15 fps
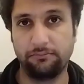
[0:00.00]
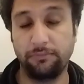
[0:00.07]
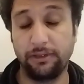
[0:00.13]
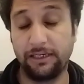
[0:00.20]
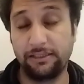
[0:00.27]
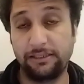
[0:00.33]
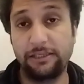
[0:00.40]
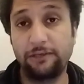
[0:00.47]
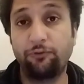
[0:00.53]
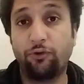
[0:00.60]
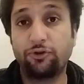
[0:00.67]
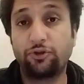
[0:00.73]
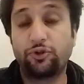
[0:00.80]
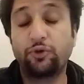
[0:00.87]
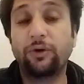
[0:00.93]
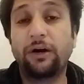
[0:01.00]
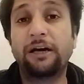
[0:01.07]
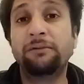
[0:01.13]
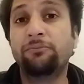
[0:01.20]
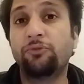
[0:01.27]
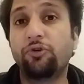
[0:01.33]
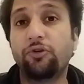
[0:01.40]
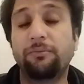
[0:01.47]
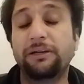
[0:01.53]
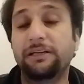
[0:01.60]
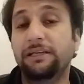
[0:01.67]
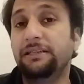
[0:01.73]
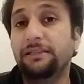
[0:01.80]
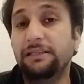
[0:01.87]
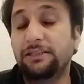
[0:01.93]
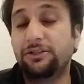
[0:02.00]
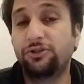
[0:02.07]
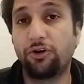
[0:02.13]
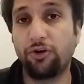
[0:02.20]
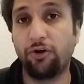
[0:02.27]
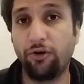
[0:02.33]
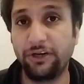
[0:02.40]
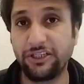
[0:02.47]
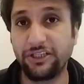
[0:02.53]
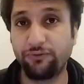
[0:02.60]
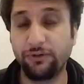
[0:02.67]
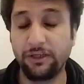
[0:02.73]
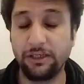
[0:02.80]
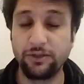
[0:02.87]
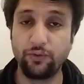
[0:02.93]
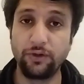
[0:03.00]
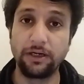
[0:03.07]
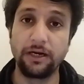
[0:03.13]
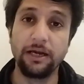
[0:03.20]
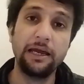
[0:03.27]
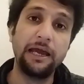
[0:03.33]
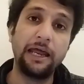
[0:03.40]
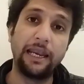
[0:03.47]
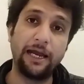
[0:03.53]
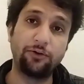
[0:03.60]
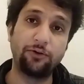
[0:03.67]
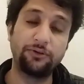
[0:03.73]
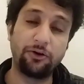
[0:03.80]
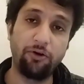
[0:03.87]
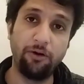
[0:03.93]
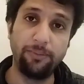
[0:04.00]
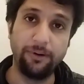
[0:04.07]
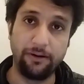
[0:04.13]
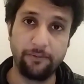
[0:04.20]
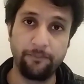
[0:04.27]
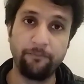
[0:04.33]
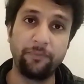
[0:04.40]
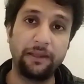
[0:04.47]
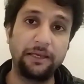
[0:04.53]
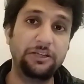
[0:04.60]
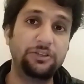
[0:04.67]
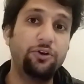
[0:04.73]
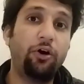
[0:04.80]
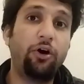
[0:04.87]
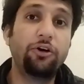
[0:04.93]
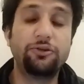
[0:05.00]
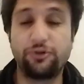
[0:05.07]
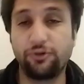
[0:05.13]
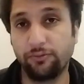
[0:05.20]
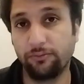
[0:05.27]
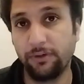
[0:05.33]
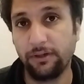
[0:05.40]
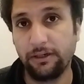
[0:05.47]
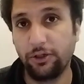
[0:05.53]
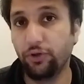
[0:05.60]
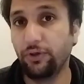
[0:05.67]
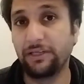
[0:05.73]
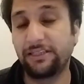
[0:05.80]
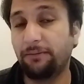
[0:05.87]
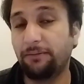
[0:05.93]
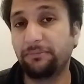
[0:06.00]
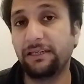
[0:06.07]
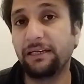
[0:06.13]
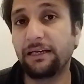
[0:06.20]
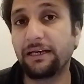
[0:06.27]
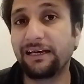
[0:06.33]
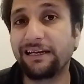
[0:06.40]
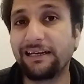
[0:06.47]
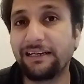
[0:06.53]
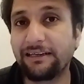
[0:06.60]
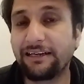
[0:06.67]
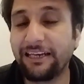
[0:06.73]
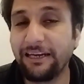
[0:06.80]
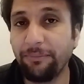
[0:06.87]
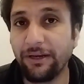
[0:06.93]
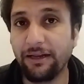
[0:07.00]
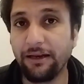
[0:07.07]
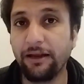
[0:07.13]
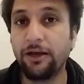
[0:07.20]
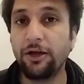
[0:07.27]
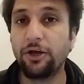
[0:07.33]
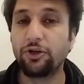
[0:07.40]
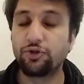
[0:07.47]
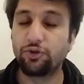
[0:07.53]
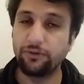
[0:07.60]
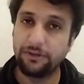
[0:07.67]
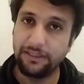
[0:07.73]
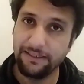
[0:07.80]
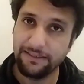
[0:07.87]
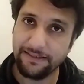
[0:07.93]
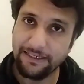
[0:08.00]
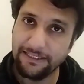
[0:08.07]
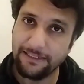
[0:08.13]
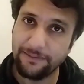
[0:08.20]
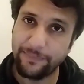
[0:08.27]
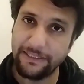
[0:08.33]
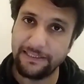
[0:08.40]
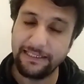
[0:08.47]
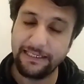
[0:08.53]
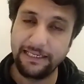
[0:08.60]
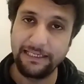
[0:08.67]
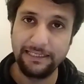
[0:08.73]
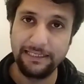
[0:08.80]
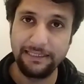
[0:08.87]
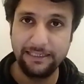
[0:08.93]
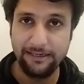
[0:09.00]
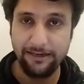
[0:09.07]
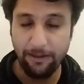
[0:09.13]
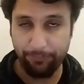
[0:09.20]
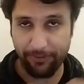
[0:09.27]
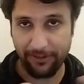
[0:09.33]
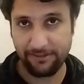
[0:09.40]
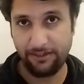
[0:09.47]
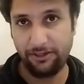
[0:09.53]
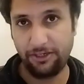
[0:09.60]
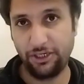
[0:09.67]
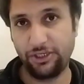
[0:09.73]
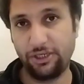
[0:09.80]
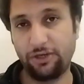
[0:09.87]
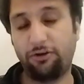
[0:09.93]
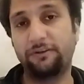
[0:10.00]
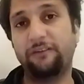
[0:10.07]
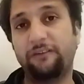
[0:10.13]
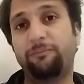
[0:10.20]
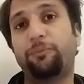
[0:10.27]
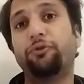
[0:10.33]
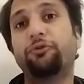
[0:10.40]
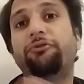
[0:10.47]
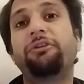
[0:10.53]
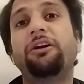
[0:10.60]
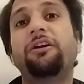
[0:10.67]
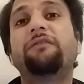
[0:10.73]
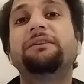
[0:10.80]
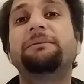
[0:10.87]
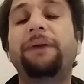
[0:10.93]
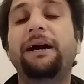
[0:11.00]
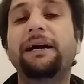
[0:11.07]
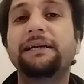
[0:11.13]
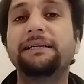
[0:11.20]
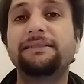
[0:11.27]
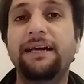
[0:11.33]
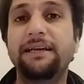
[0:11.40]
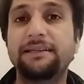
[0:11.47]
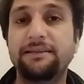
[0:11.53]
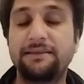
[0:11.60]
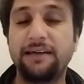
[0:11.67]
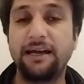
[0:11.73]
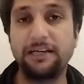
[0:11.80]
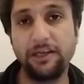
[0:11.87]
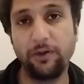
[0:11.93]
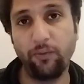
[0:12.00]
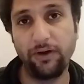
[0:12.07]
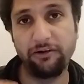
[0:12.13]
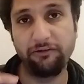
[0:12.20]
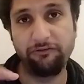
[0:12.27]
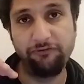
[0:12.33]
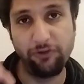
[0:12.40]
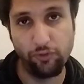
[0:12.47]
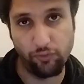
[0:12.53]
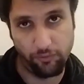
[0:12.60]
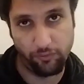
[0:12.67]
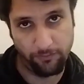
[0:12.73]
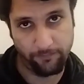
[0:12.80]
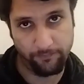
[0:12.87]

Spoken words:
because he wants to earn more, but he is not honest with his work. Now the robber, he's also doing something criminal. So this is basically the representation or the portrayal of the Pakistani society, where few